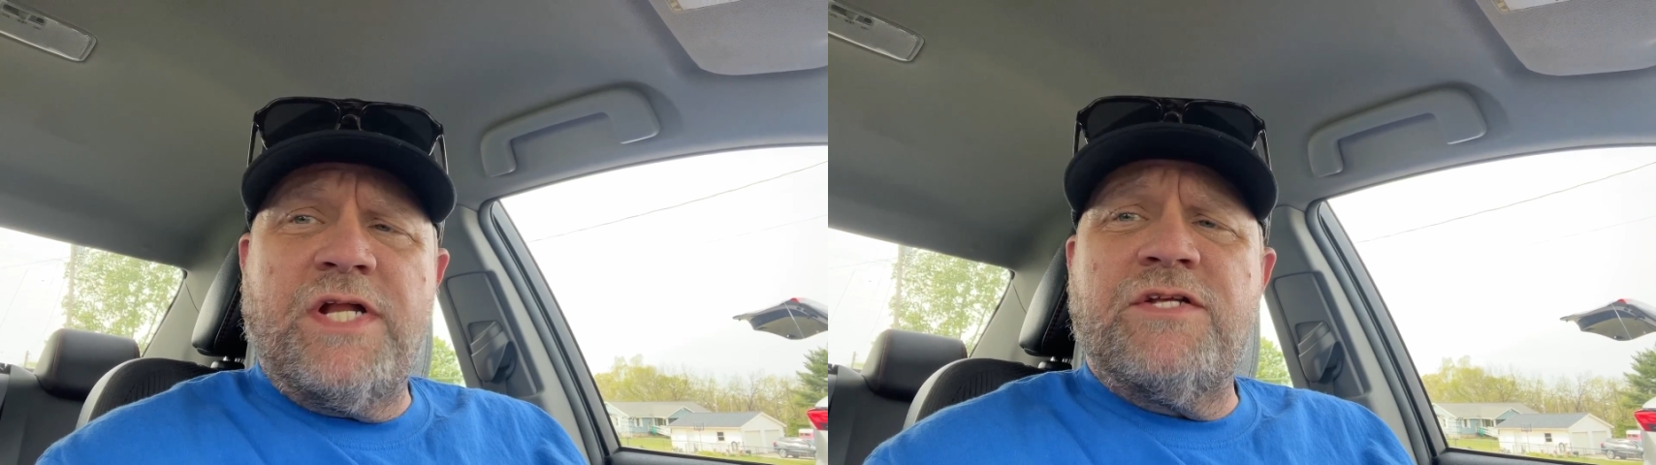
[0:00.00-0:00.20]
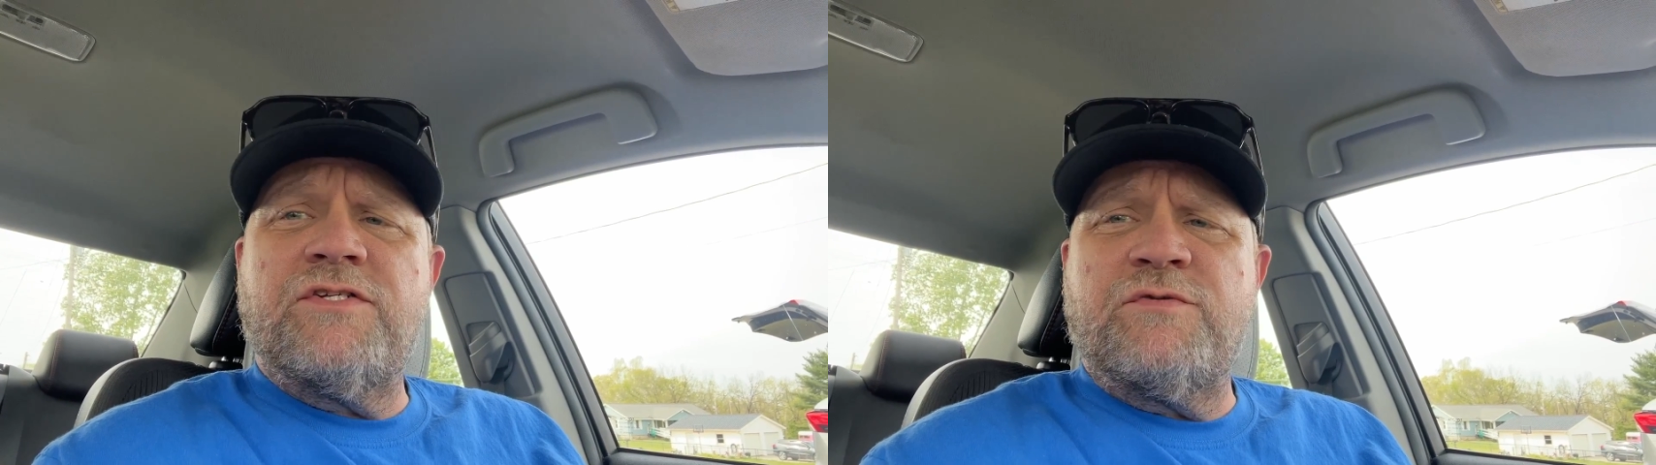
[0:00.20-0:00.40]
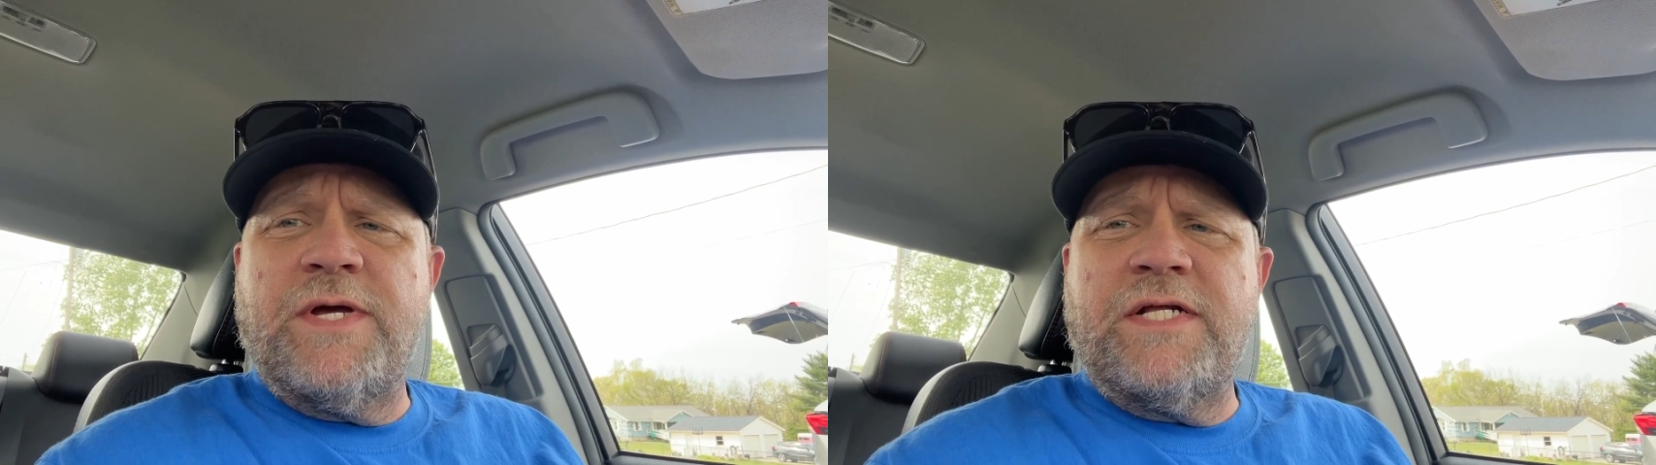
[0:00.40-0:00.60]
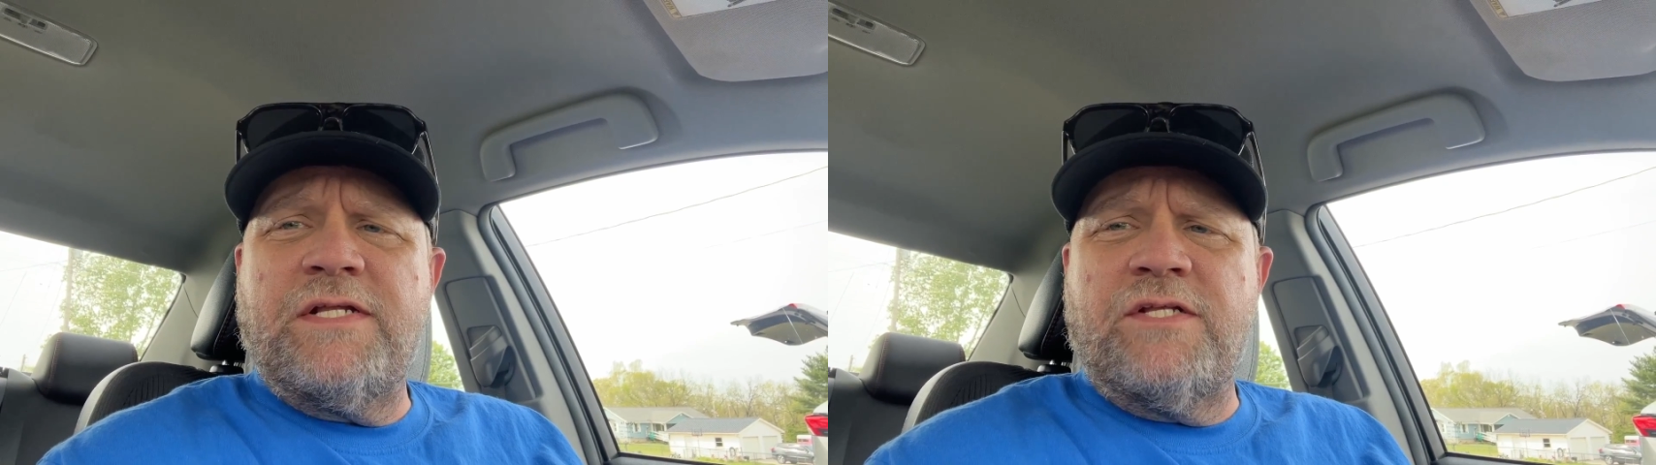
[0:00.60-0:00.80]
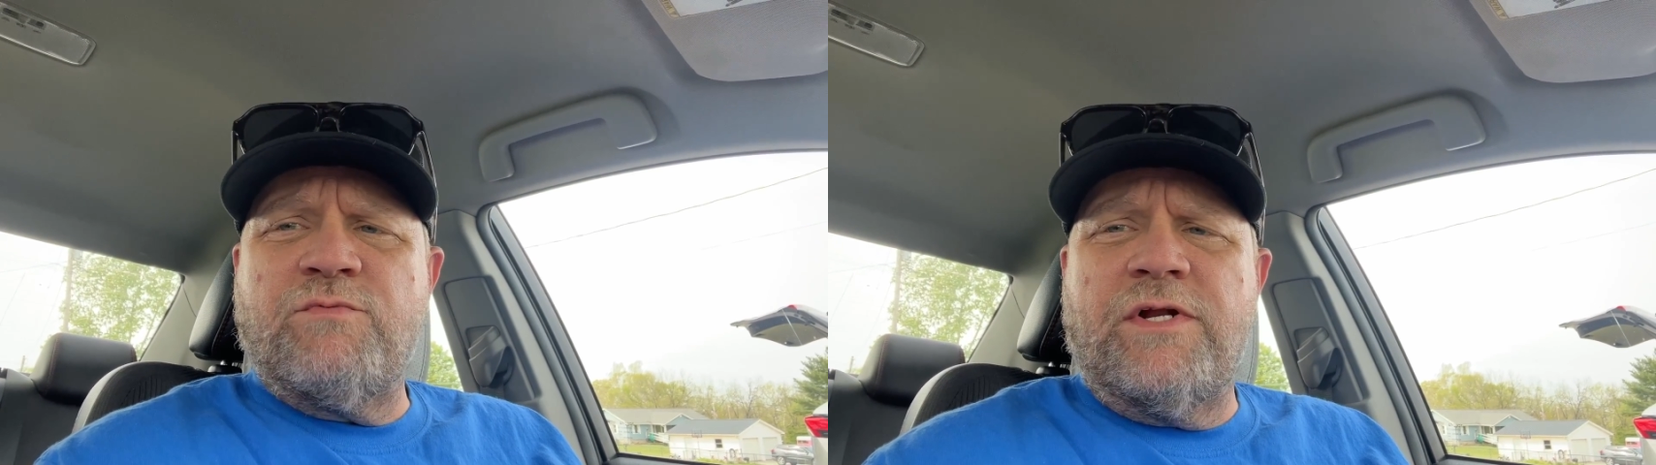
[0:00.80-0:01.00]
and I suspect
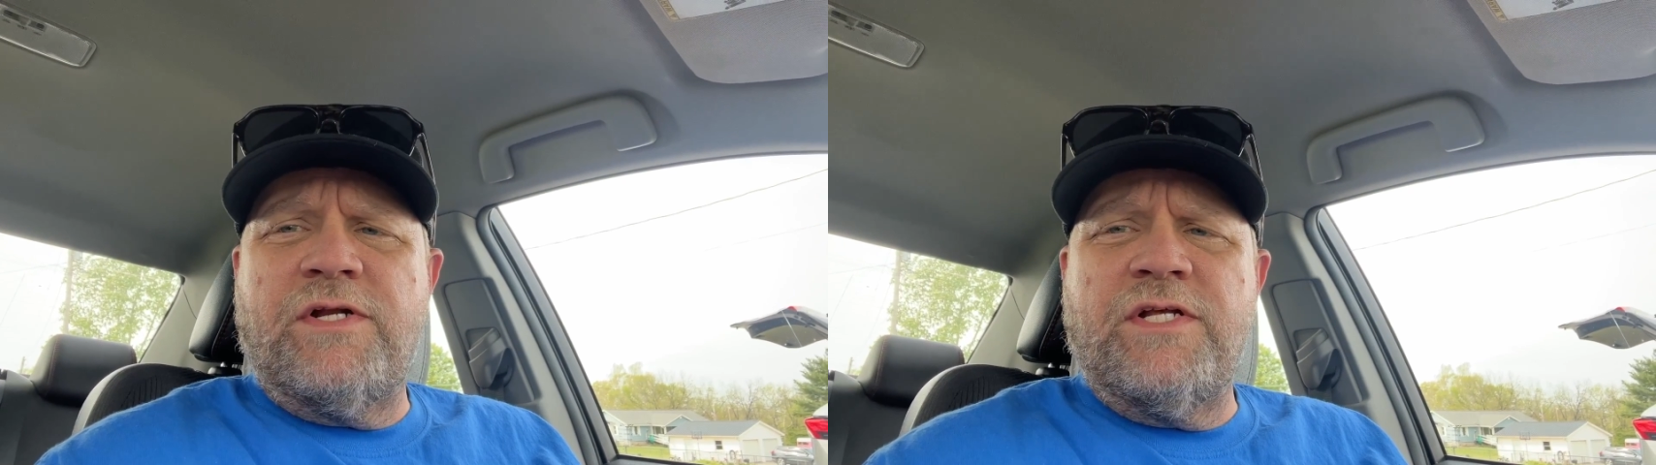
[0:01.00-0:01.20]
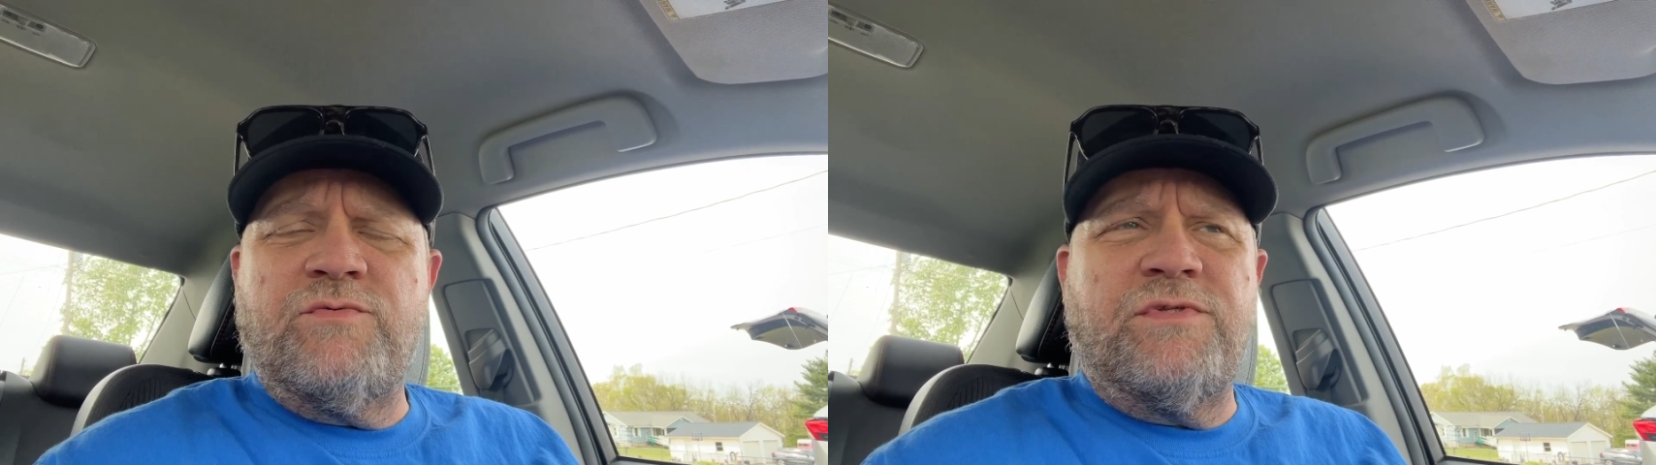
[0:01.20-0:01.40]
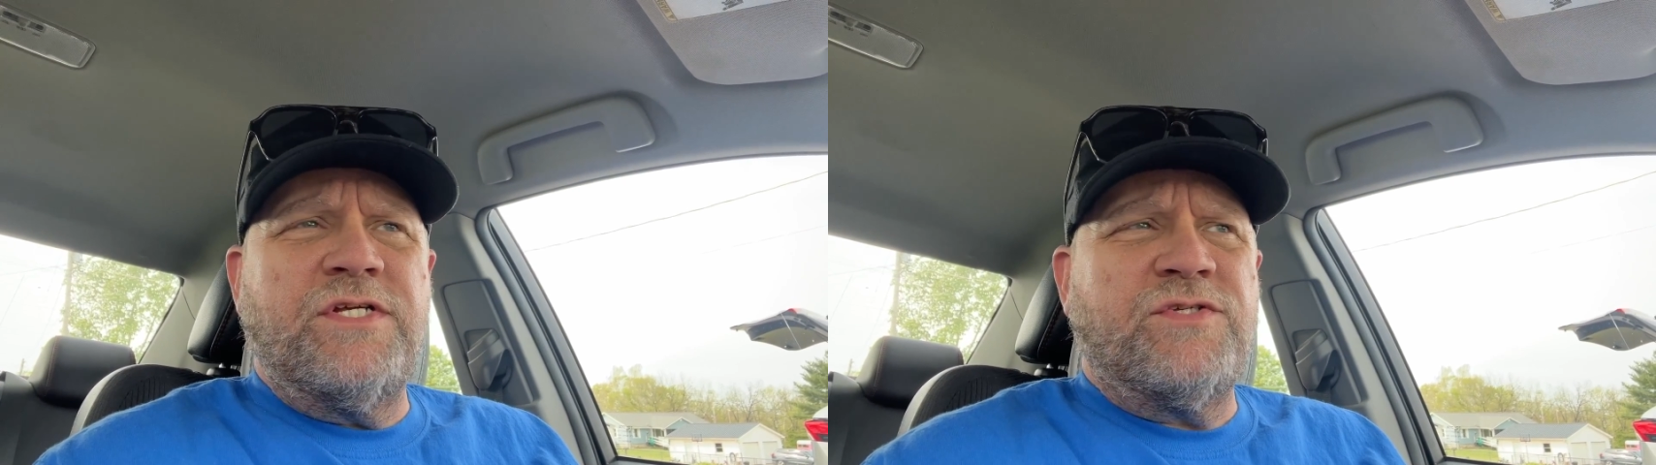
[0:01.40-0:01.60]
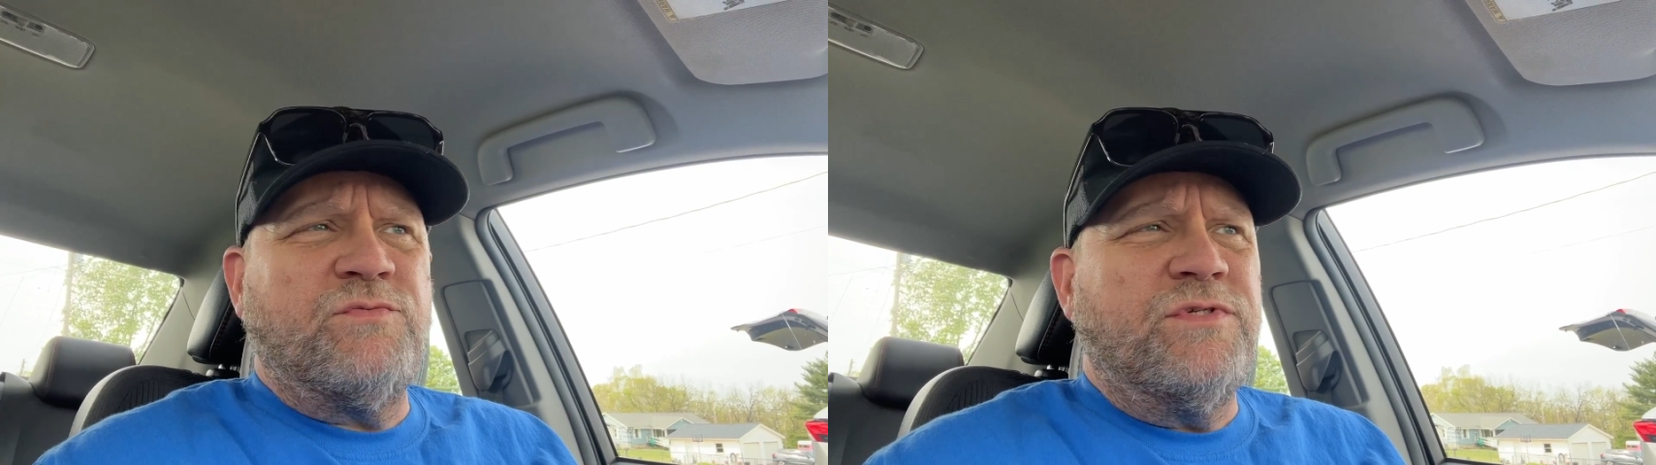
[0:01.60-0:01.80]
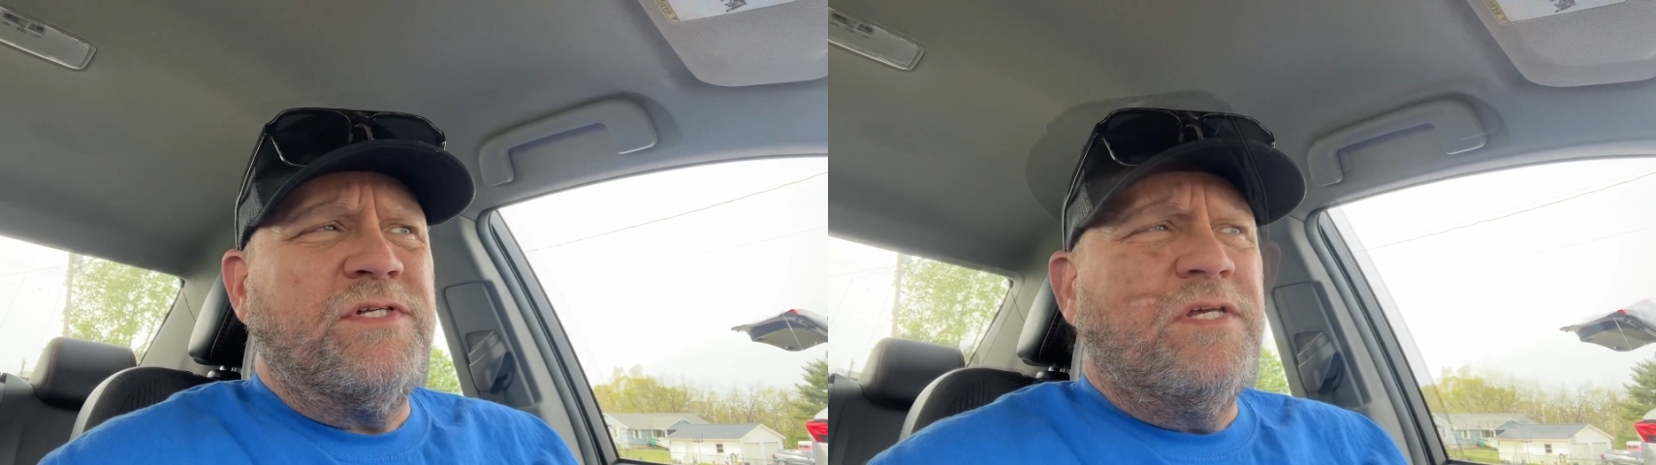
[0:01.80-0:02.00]
that's what it is with this
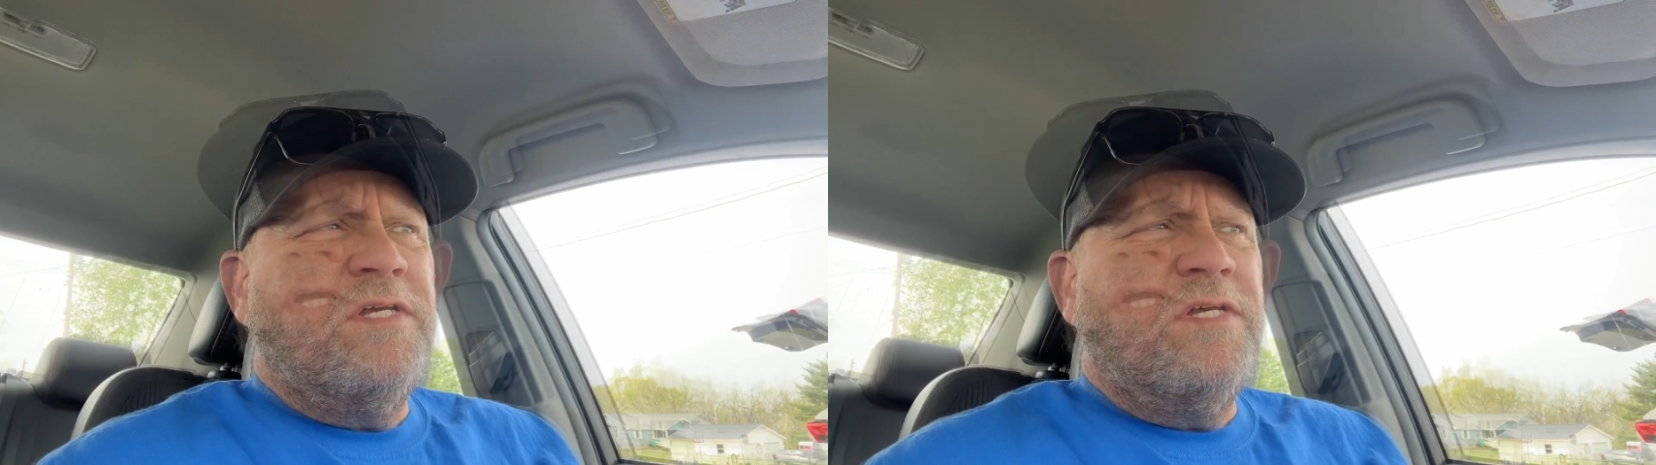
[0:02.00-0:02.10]
one.